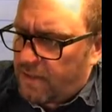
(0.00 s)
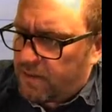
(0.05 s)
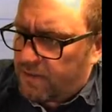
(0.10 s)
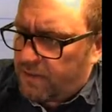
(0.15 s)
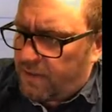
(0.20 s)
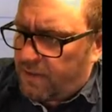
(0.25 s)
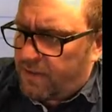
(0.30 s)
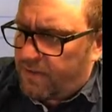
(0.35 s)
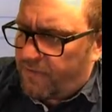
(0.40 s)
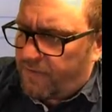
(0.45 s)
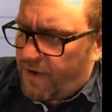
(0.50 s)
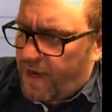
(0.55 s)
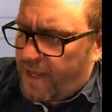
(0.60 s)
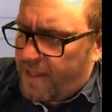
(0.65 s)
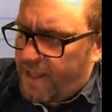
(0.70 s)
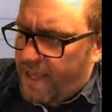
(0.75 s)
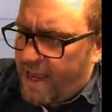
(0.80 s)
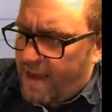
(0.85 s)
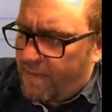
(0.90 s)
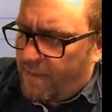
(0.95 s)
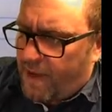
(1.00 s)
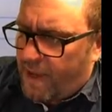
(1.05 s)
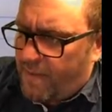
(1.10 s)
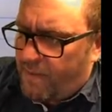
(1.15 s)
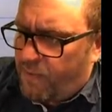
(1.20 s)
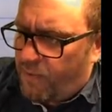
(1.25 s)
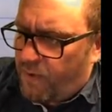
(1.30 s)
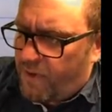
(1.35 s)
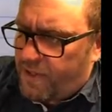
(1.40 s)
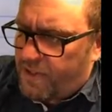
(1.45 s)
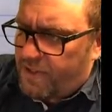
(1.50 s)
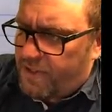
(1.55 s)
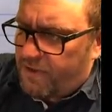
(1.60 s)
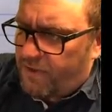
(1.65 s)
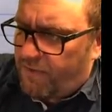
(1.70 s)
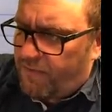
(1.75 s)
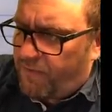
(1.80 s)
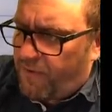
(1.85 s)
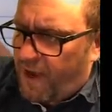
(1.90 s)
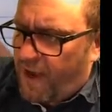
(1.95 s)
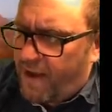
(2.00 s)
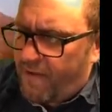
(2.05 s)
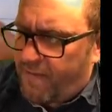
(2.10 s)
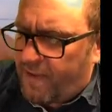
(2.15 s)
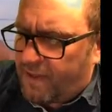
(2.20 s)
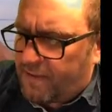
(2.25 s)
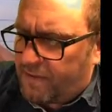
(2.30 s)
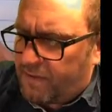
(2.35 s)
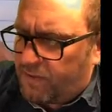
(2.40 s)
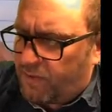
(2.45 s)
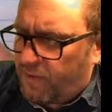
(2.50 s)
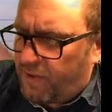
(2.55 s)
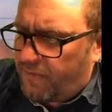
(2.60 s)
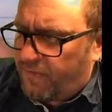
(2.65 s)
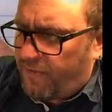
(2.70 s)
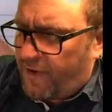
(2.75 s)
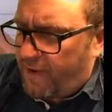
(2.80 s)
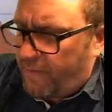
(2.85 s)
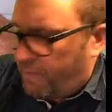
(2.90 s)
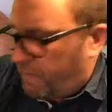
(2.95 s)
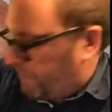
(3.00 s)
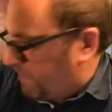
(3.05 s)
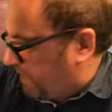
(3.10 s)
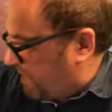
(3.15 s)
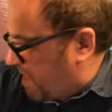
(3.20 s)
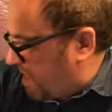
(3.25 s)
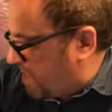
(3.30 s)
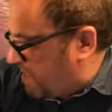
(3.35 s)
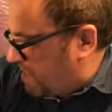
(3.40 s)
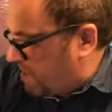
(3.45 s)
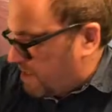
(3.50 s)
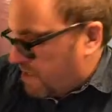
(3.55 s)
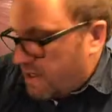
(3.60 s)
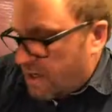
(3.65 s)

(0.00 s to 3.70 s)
So I divide that by 0.25, that's 25%.